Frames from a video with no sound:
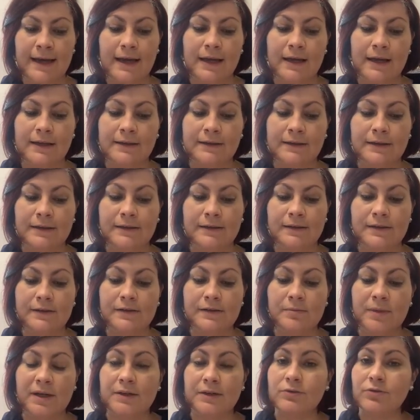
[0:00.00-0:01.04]
And it
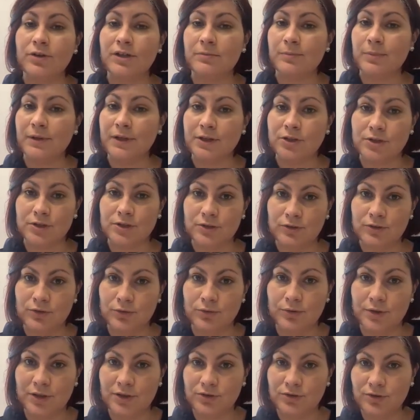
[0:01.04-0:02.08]
is my great pleasure
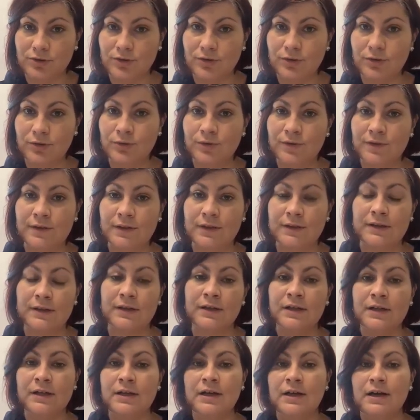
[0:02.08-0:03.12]
to introduce uh,